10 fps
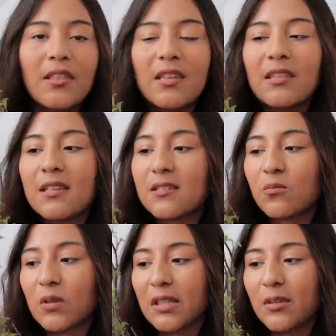I think these
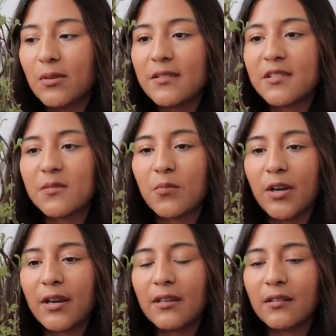really, really
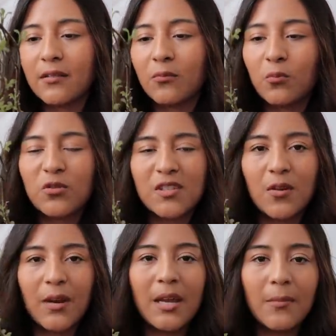spring,
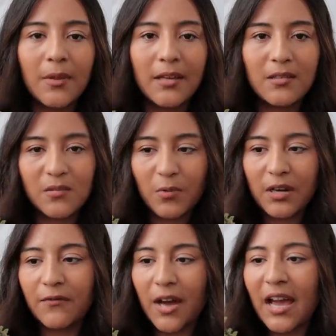scream like
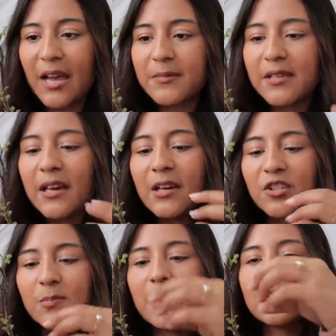spring vibes,
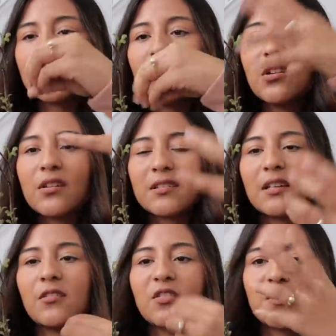just because it looks
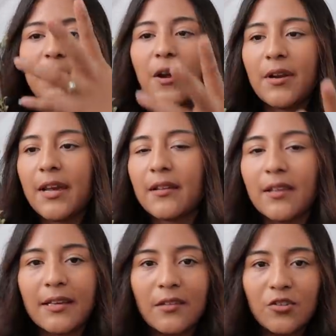like they're sprouting,
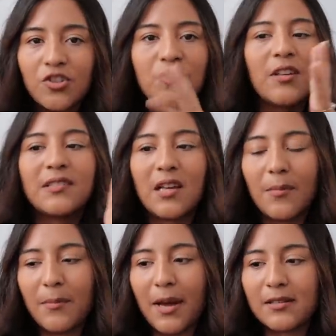like they're just
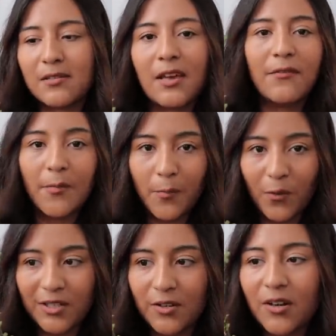coming back to life from
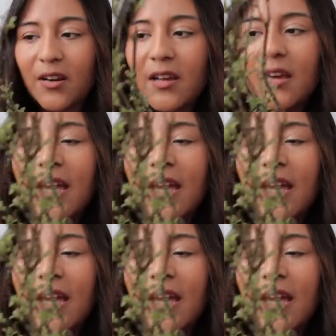winter.